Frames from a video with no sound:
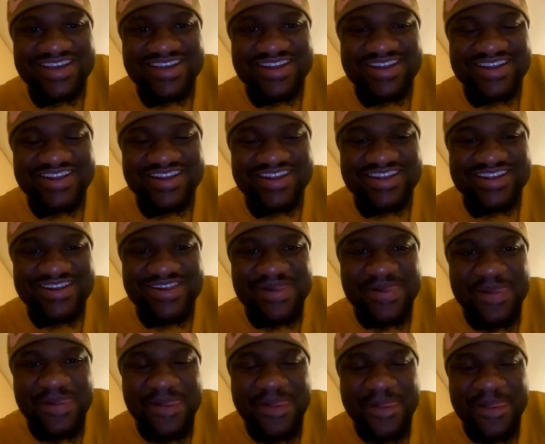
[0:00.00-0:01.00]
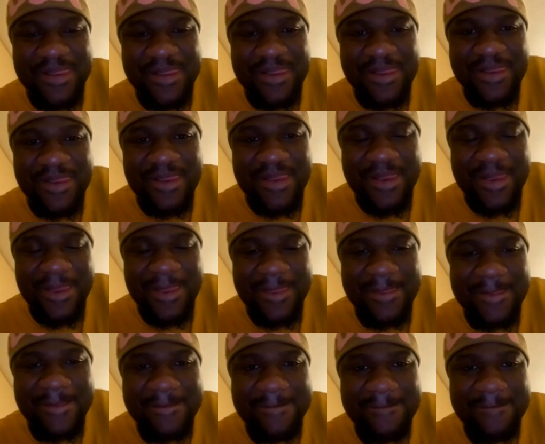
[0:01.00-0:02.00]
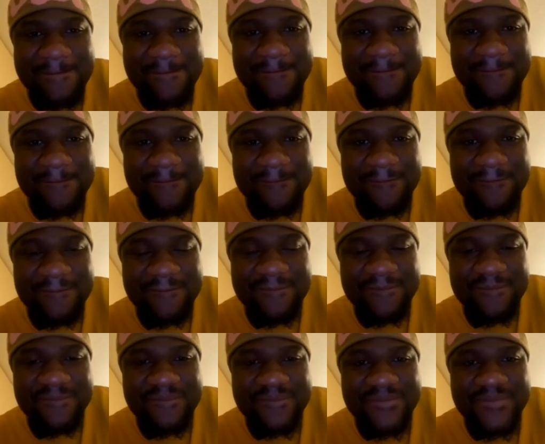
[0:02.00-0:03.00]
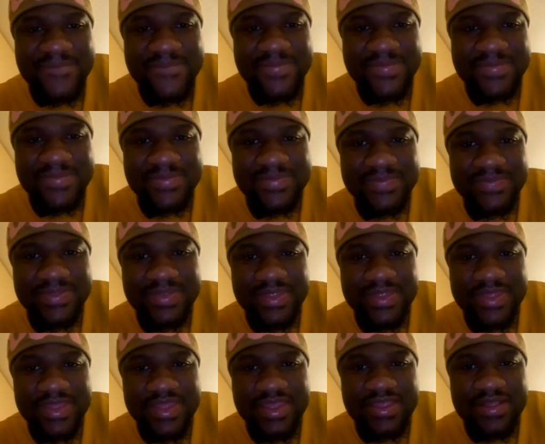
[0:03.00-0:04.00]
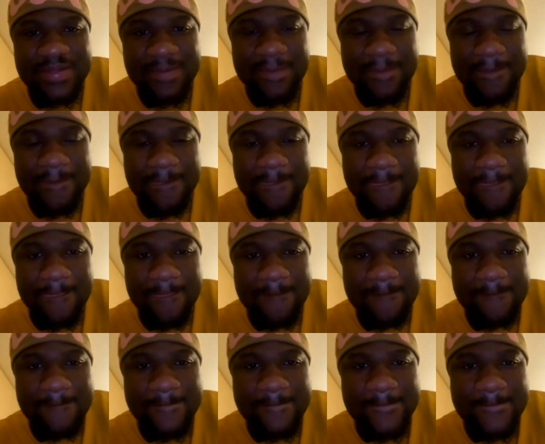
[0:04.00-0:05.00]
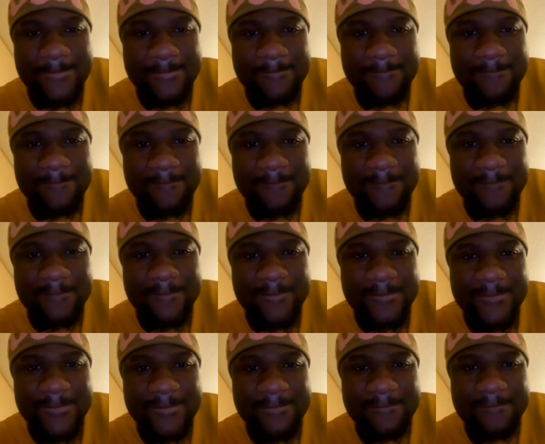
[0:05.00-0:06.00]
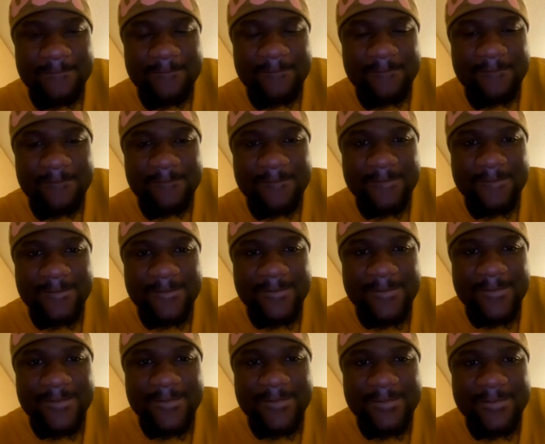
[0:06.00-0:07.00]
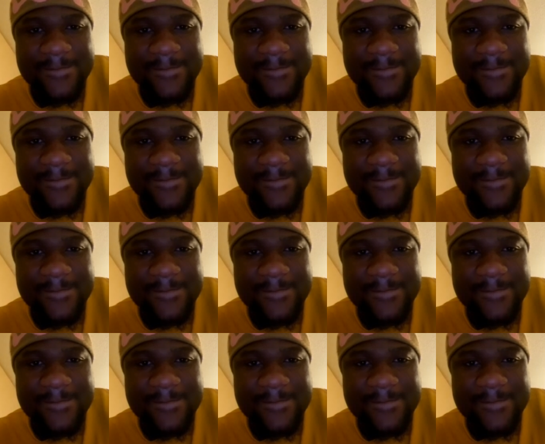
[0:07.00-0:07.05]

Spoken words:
The person shown says nothing.